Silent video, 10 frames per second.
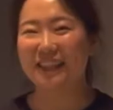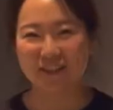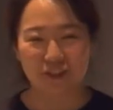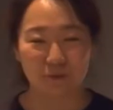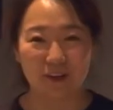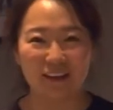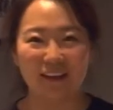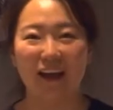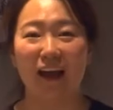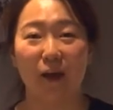Sanchirmaa.
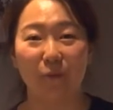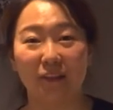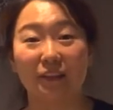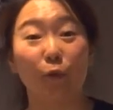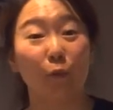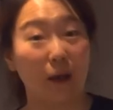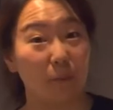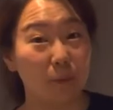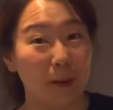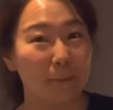
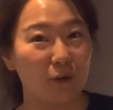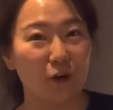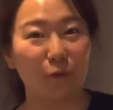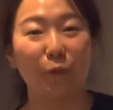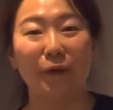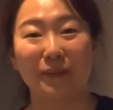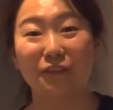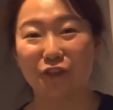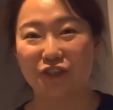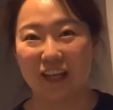I'm a member of
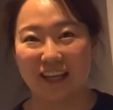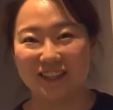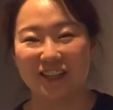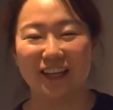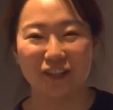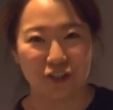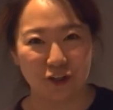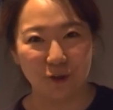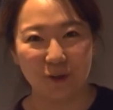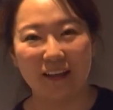Women for Change
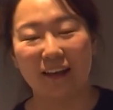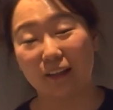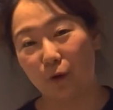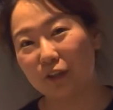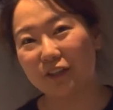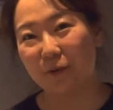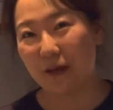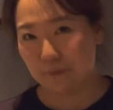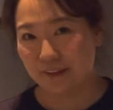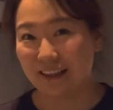NGO, and I also
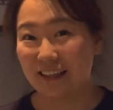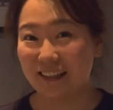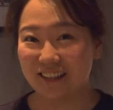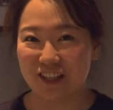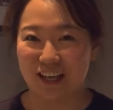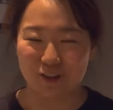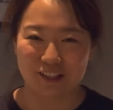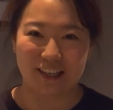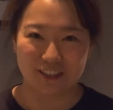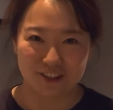am an English
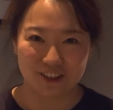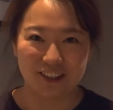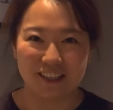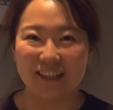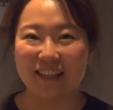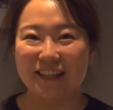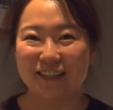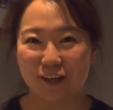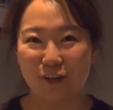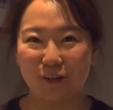language lecturer.
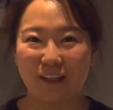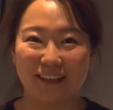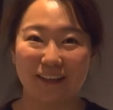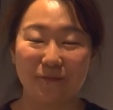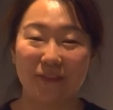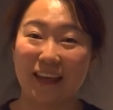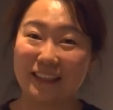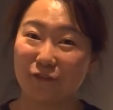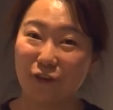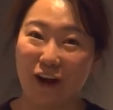So
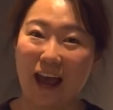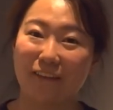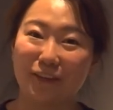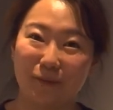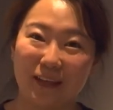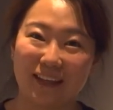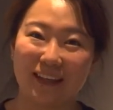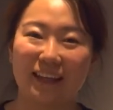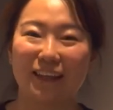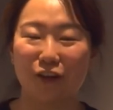thanks for having
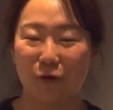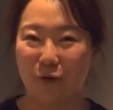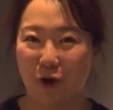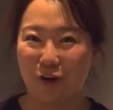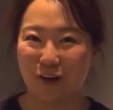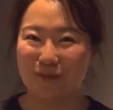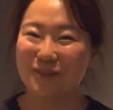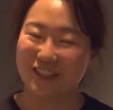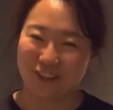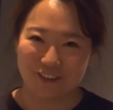me in your
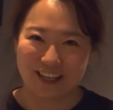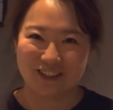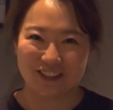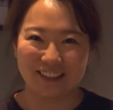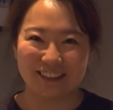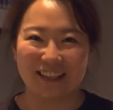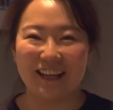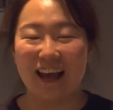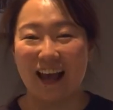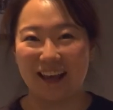program, Generation.
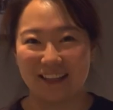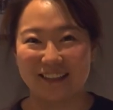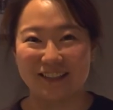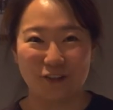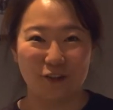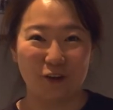And